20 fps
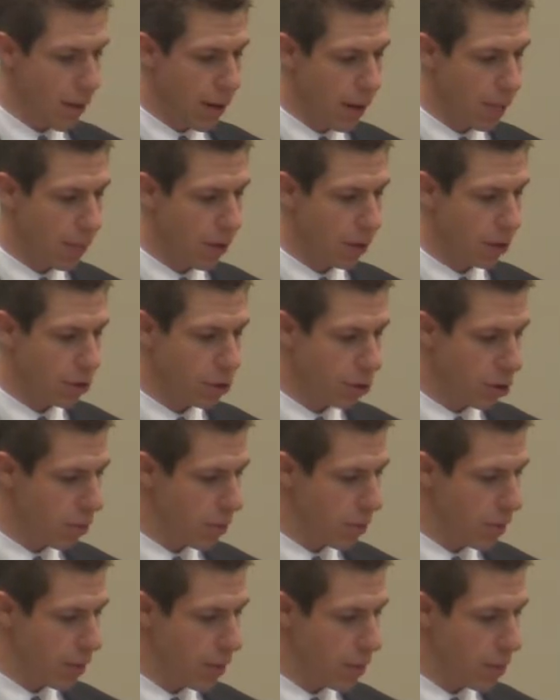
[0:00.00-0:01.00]
among
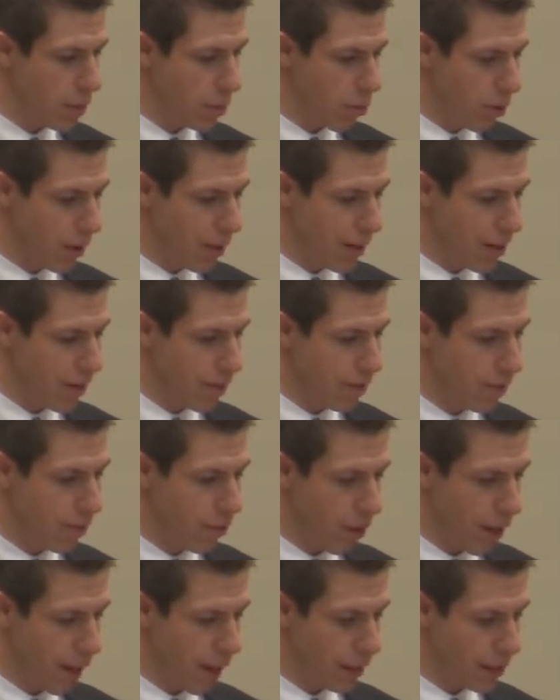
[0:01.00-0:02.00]
Germany, Britain,
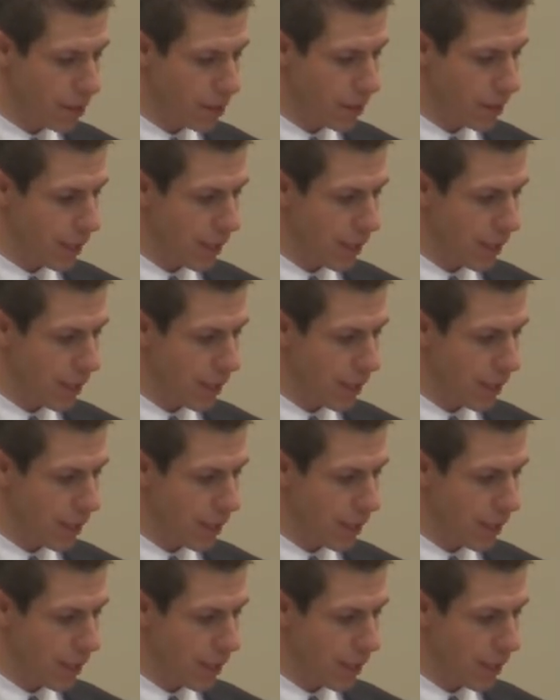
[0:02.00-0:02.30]
France,